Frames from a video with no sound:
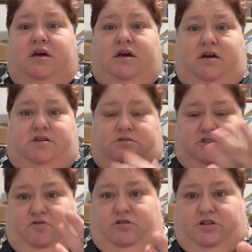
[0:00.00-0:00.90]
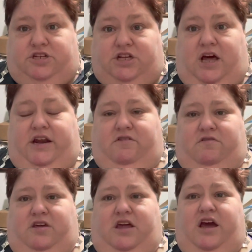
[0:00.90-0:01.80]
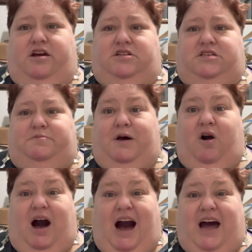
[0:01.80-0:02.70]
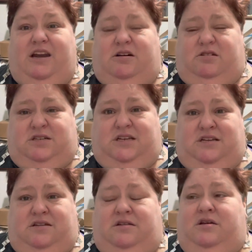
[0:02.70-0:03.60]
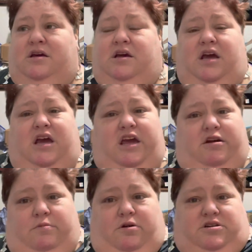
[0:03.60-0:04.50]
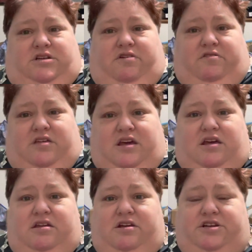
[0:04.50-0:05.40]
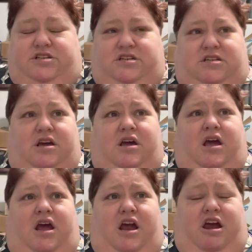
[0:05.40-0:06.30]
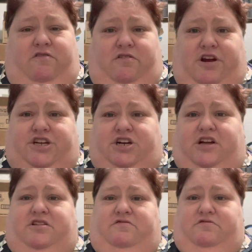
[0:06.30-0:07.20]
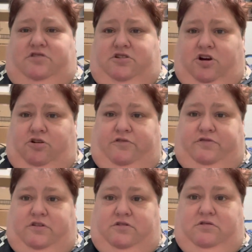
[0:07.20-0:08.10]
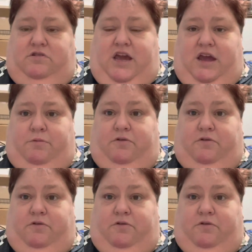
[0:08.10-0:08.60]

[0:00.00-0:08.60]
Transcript: because it was the 4th of July and everything. And I could smell hot dogs and hamburgers and everything. And it's just, after I turned off the camera